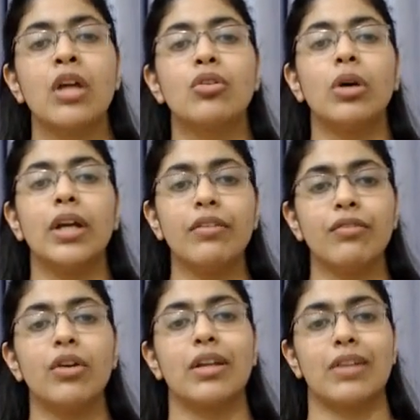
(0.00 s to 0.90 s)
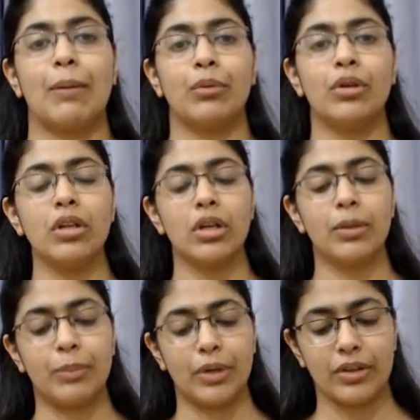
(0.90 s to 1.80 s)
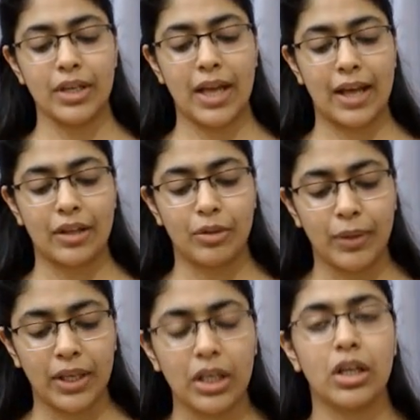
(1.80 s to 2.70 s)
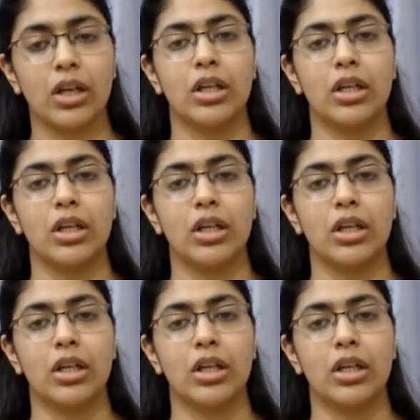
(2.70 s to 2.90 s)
So if, for example, a person has been